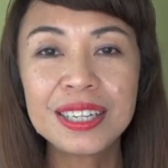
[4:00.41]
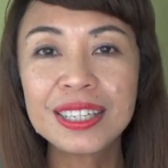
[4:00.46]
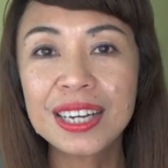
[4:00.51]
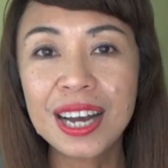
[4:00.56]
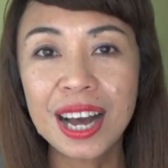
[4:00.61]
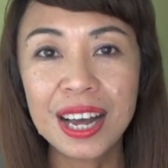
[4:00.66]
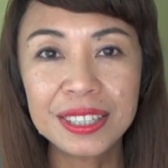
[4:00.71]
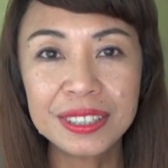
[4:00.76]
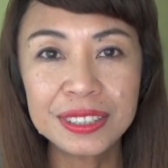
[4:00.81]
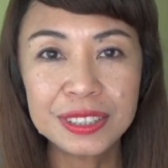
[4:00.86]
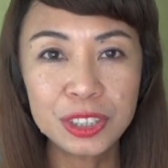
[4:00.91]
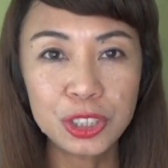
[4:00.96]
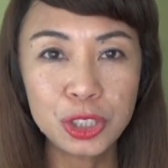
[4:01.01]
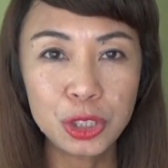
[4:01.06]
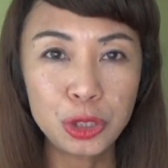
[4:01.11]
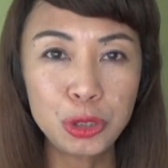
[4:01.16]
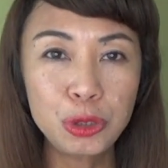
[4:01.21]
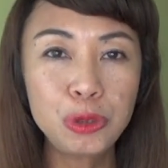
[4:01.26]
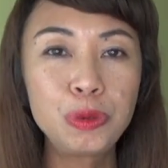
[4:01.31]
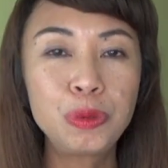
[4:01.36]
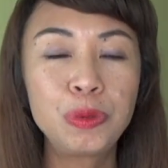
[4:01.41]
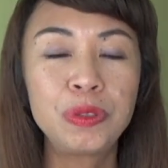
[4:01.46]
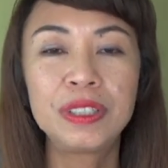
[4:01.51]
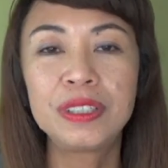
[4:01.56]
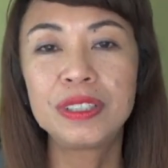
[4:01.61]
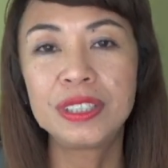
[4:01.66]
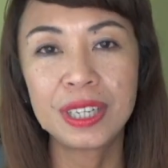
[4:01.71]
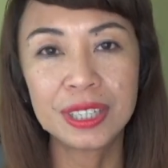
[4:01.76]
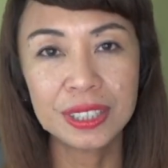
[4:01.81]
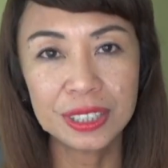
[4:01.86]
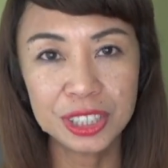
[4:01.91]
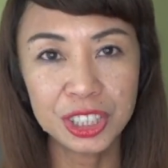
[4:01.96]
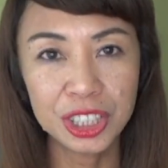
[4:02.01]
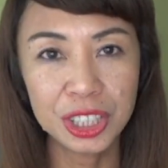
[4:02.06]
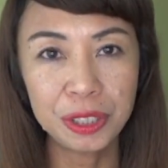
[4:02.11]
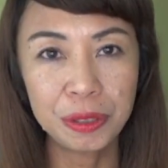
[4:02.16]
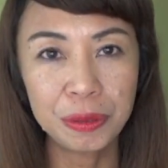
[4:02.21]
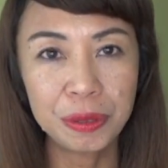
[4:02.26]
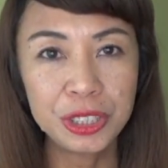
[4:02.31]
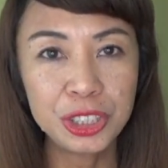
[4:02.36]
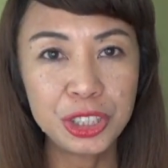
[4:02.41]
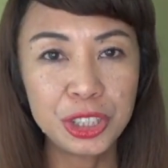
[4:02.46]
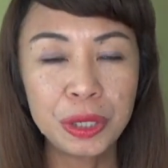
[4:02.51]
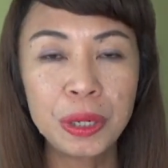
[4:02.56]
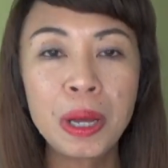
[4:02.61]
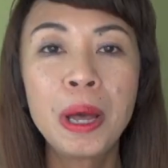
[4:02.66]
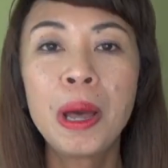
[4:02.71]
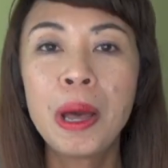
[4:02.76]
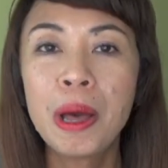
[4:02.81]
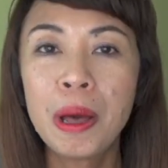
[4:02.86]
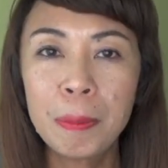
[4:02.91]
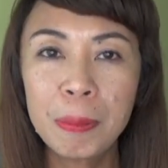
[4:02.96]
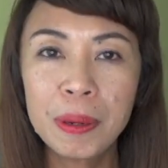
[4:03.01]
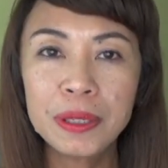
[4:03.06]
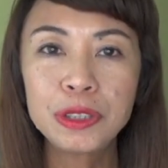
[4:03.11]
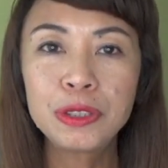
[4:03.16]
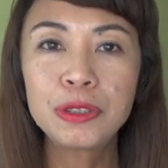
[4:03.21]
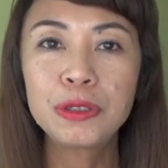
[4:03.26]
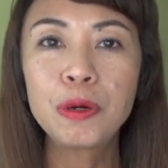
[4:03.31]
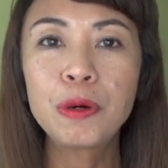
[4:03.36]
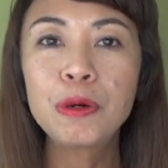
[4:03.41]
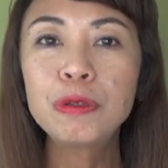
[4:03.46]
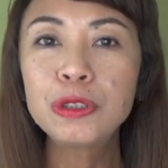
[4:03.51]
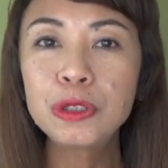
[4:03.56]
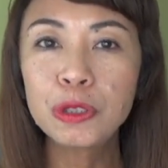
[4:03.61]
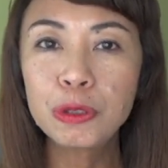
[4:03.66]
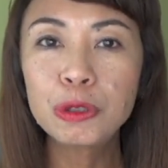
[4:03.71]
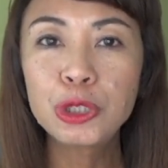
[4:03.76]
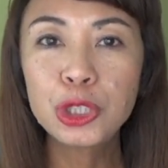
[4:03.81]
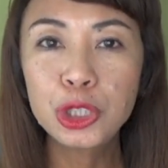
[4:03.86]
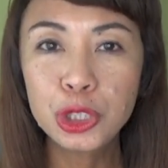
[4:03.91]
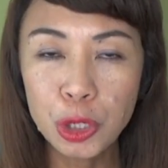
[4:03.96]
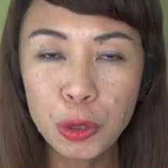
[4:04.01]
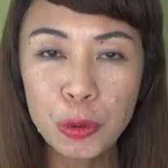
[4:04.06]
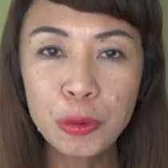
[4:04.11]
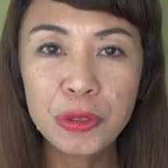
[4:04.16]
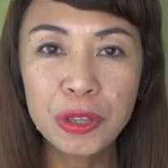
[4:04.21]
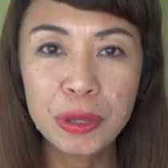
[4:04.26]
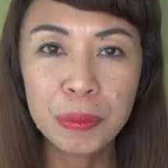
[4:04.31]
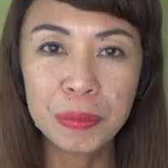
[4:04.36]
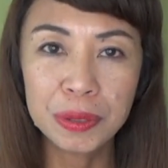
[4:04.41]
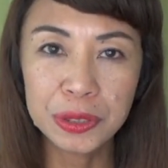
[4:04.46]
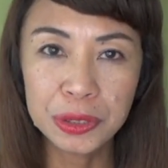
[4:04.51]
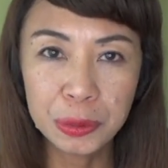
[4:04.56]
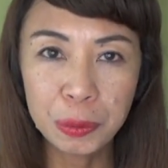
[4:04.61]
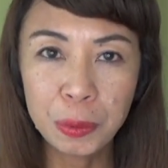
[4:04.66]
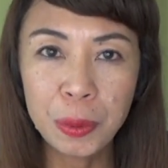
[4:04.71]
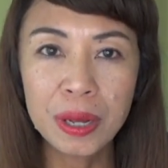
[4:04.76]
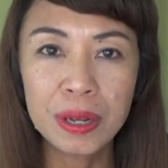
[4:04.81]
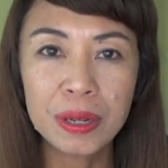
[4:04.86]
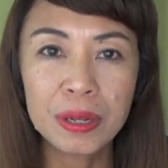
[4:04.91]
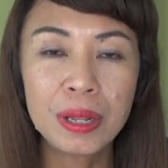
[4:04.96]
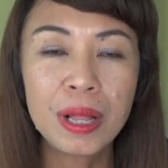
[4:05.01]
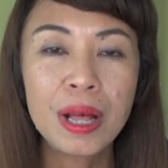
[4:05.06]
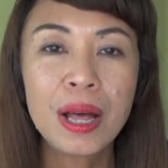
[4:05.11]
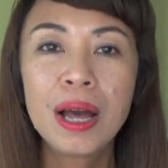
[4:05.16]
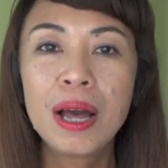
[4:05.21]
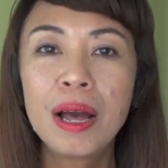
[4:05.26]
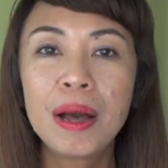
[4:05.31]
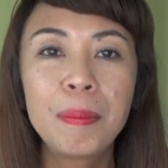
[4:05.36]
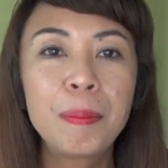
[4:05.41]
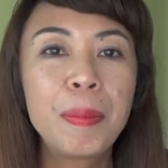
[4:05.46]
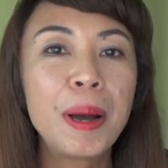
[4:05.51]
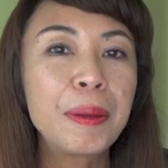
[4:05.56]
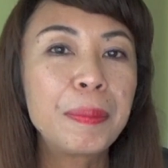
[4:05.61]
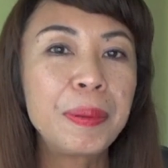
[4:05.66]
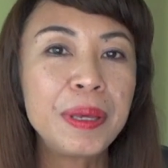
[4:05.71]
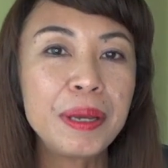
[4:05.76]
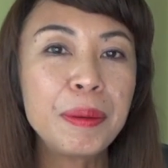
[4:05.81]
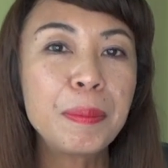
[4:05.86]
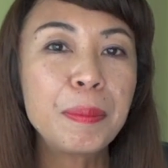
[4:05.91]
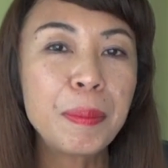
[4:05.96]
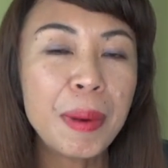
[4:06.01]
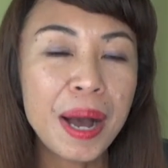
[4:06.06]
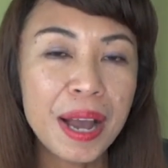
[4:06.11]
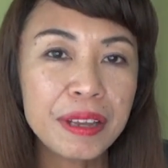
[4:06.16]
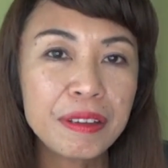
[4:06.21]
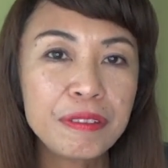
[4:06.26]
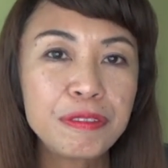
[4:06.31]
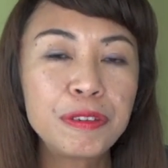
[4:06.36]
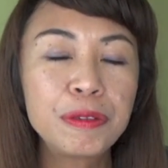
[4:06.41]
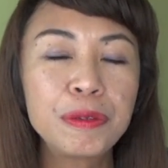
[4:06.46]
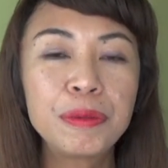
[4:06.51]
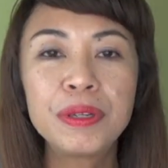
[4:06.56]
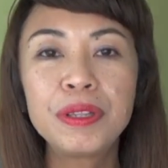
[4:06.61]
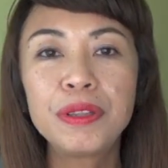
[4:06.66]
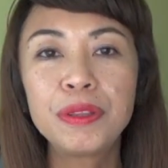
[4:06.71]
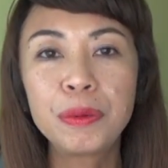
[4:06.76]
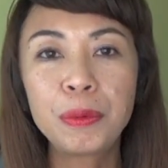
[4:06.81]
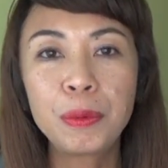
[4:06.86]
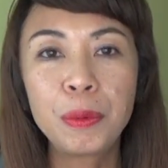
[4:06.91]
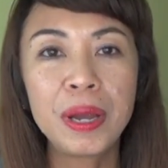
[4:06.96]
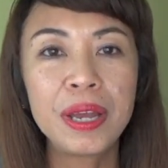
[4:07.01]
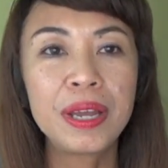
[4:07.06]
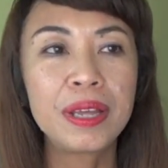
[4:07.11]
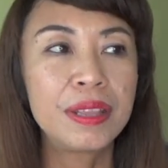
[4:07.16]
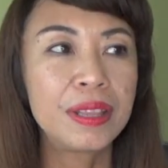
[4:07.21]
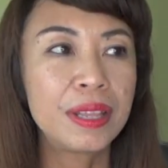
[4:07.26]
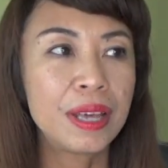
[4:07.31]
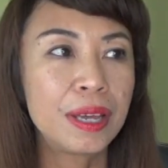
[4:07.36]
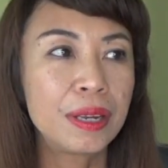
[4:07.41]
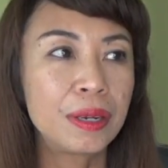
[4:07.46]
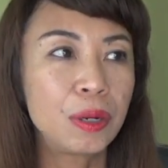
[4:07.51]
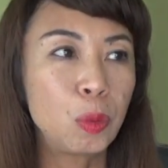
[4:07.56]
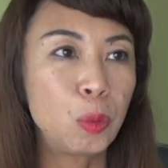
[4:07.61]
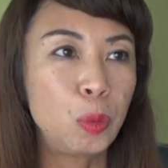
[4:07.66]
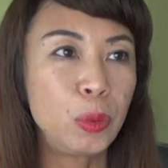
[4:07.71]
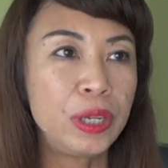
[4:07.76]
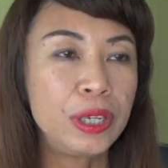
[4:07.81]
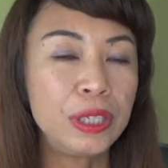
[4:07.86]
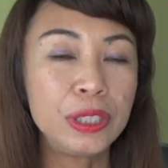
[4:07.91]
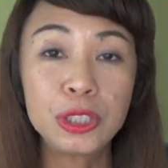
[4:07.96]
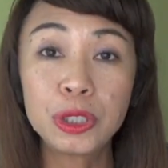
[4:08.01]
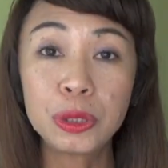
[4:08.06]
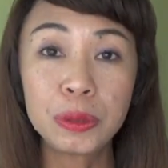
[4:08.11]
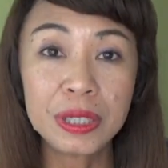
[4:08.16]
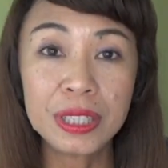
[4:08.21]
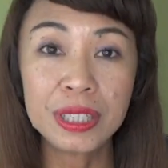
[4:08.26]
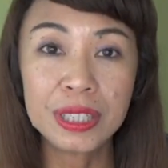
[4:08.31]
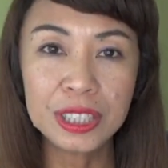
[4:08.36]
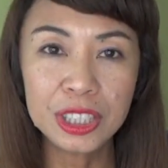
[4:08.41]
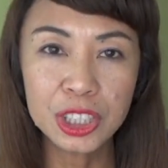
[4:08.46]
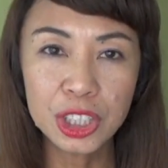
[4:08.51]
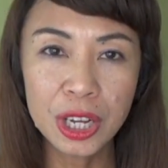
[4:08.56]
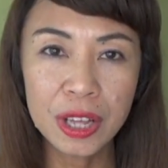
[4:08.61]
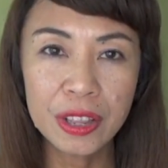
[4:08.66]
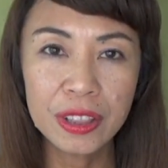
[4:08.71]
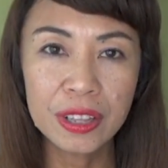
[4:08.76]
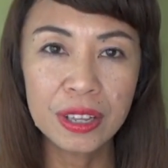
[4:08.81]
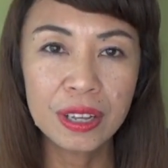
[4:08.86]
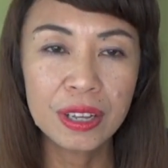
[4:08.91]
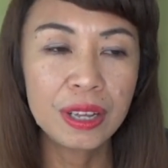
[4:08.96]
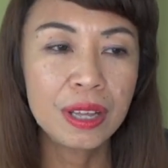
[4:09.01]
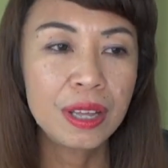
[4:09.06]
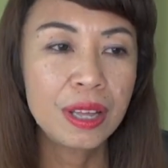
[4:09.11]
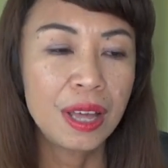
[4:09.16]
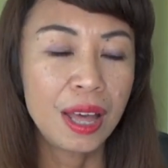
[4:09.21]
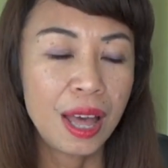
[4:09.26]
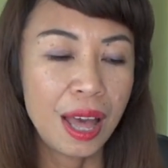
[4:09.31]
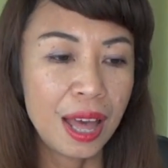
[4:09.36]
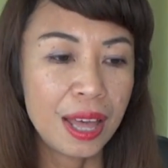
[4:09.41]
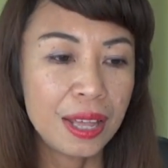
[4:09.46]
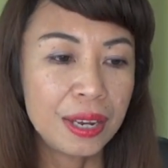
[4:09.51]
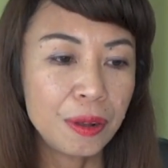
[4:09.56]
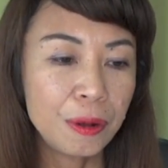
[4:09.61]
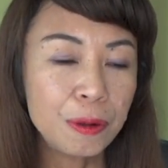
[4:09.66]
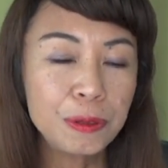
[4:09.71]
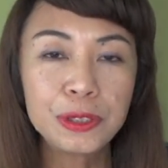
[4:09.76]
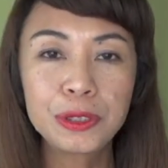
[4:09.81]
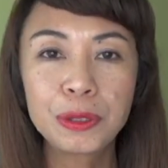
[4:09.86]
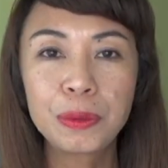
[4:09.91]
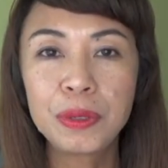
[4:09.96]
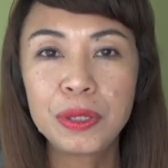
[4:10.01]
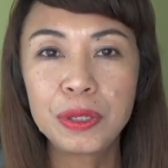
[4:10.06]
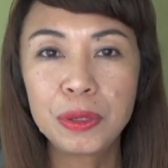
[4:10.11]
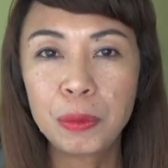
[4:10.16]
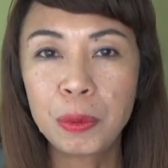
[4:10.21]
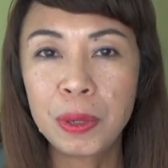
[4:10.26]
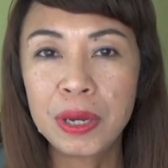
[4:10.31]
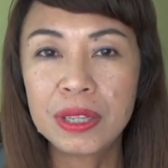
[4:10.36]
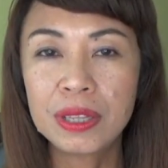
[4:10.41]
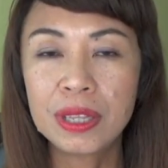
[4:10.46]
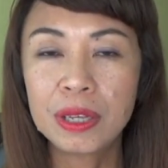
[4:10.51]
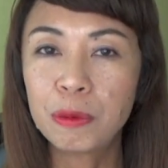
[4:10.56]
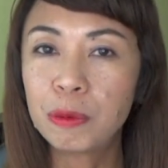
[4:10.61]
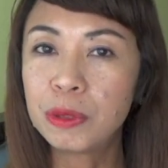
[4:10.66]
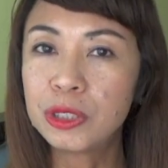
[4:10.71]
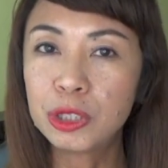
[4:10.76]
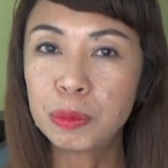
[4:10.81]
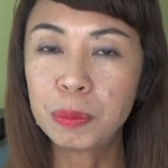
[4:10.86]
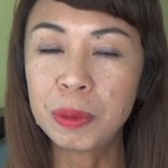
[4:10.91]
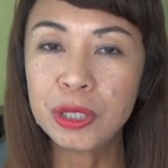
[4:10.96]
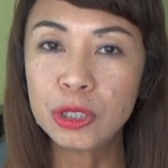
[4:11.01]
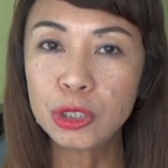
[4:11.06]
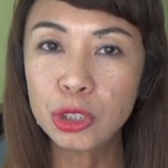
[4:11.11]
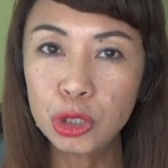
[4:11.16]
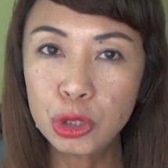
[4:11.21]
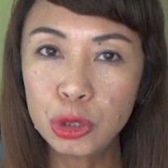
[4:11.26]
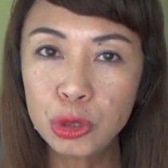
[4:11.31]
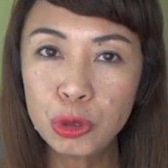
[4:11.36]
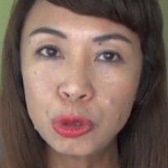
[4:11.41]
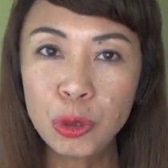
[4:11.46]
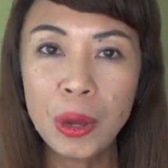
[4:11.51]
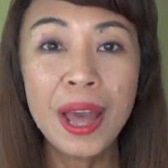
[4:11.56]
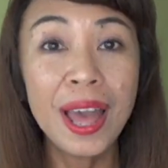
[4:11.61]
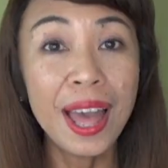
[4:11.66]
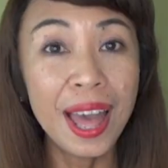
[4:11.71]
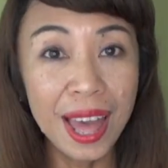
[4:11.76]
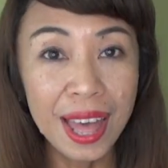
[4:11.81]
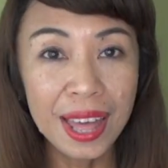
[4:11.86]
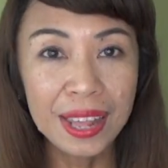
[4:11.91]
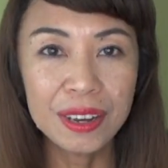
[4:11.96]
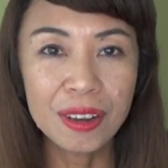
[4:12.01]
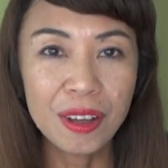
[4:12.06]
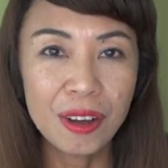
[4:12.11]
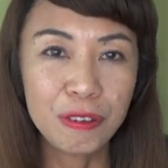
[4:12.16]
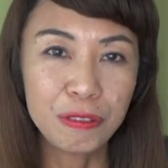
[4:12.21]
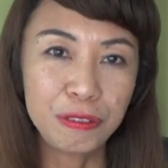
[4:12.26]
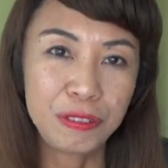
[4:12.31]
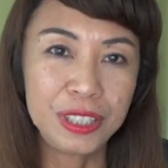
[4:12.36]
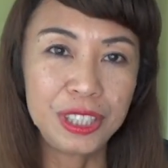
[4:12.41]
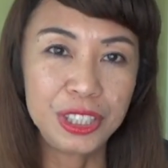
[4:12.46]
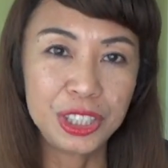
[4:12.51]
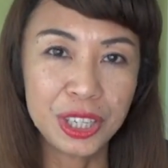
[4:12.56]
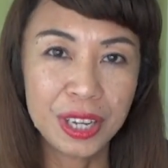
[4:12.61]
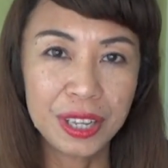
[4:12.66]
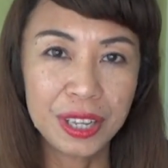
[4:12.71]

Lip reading: and kindness to the younger generation, but to also show them as well by being mindful in the way that we treat each other and also in the way that we speak to and of each